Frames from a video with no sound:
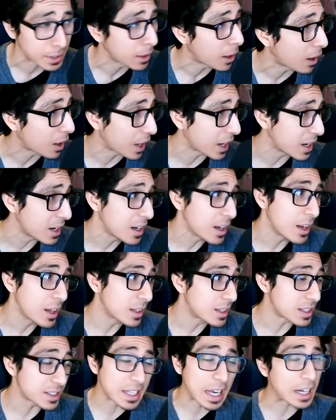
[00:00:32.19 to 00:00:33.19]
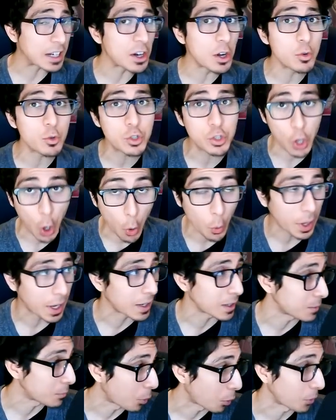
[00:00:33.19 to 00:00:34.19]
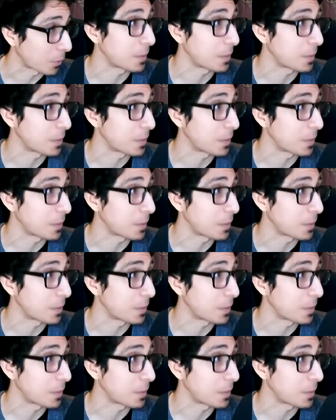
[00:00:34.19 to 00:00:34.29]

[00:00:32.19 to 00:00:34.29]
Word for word: alright? This ain't no joke anymore.